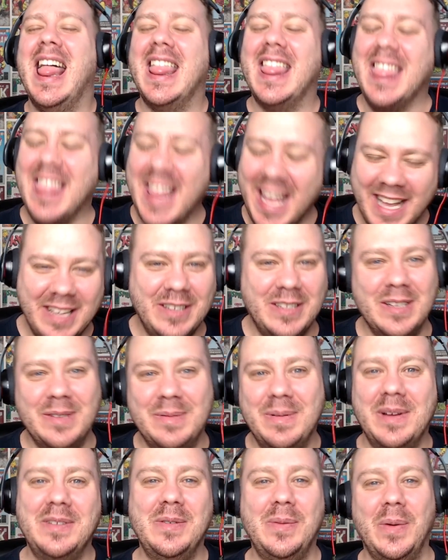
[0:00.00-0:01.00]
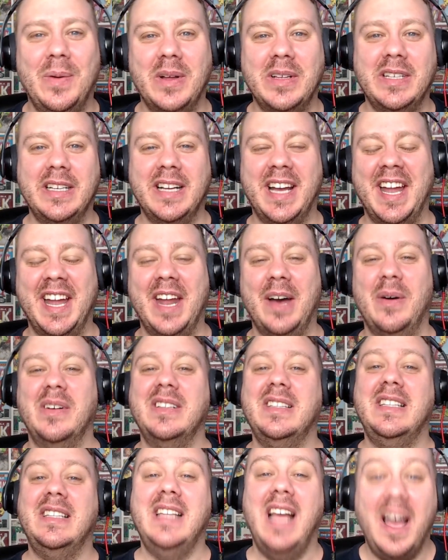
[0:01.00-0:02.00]
Thank you so much for watching, and I will
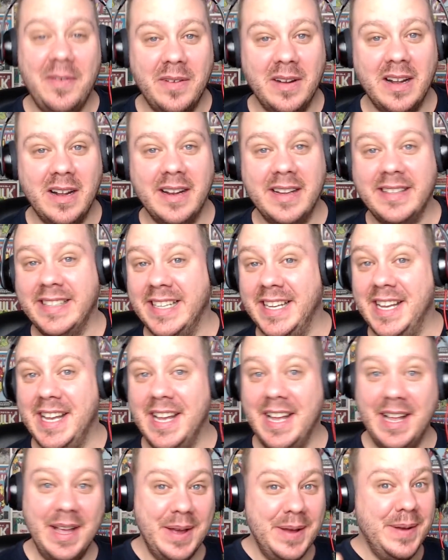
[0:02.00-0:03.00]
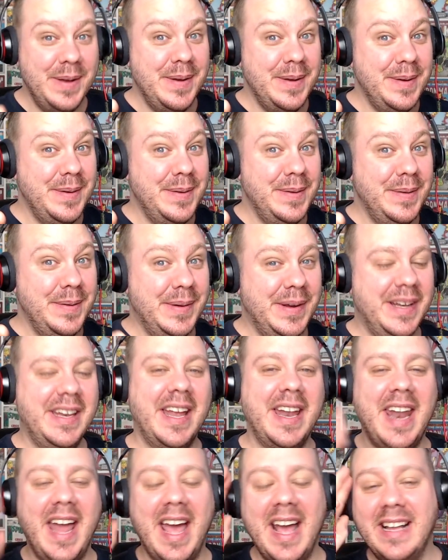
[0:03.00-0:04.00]
definitely see you in the
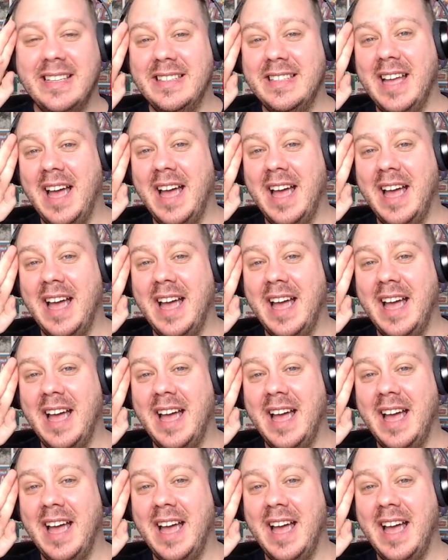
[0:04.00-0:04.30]
next